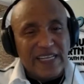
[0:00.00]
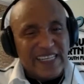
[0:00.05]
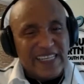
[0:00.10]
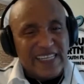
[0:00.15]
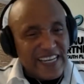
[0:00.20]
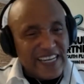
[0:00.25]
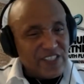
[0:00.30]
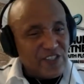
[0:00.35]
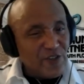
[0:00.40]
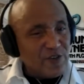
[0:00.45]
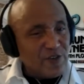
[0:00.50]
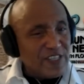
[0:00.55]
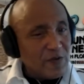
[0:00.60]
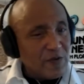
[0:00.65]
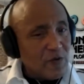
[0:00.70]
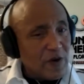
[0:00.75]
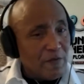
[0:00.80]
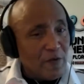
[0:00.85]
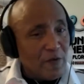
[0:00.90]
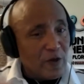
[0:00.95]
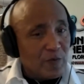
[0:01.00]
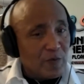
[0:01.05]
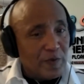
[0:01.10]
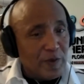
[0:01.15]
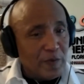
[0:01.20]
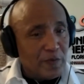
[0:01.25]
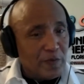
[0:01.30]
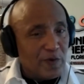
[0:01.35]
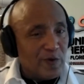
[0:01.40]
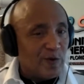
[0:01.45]
that's usually where most
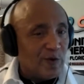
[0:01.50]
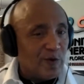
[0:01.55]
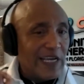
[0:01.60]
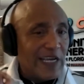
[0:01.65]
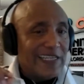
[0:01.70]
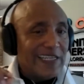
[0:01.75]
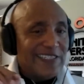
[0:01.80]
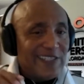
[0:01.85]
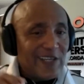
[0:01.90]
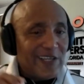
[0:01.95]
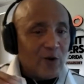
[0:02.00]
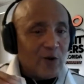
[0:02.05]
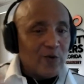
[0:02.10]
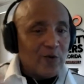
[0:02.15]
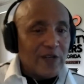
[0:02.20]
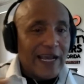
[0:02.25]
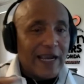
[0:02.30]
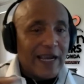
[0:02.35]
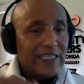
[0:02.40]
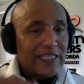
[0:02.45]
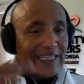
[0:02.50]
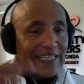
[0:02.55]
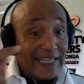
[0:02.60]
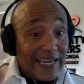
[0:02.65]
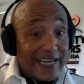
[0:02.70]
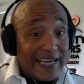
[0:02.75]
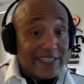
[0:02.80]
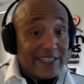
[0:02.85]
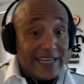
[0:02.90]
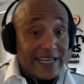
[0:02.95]
people don't like the
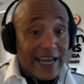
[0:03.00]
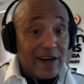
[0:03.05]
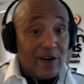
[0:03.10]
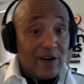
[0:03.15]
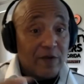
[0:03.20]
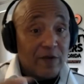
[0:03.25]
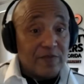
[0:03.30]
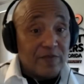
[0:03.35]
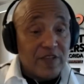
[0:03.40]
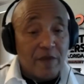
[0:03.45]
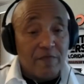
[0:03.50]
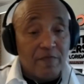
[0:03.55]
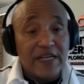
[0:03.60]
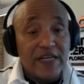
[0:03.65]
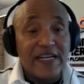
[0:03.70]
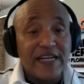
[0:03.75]
last category I'm talking about.